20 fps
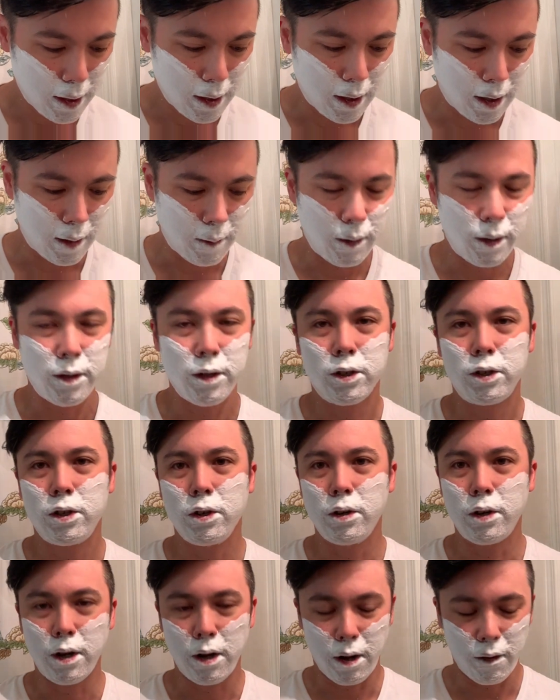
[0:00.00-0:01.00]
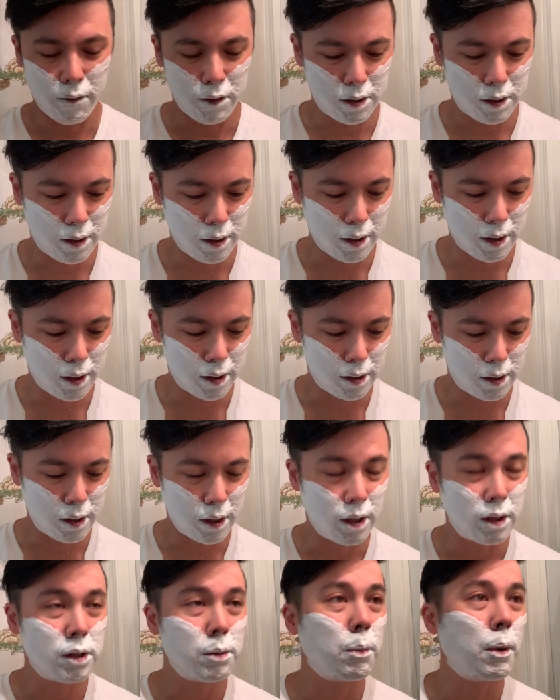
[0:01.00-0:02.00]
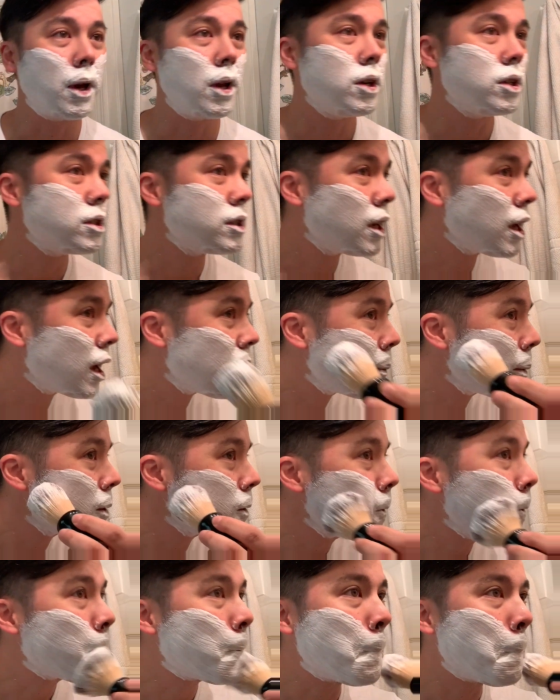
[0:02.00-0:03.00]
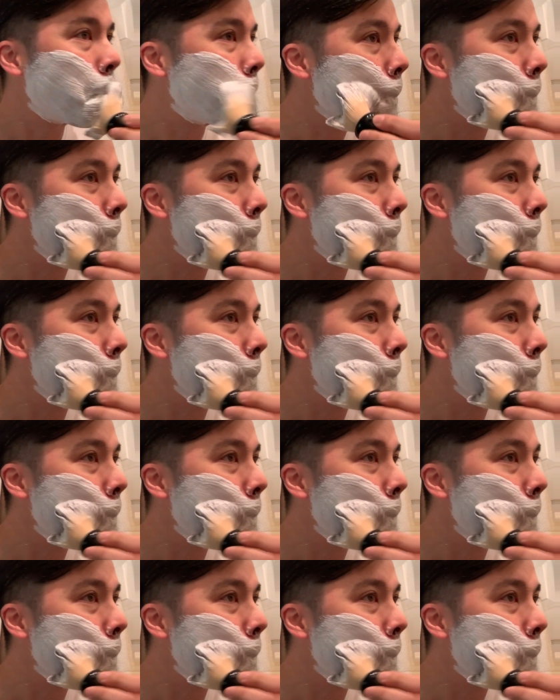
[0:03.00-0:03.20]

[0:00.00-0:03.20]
I mean, La Toja obviously is a Spanish name, I think.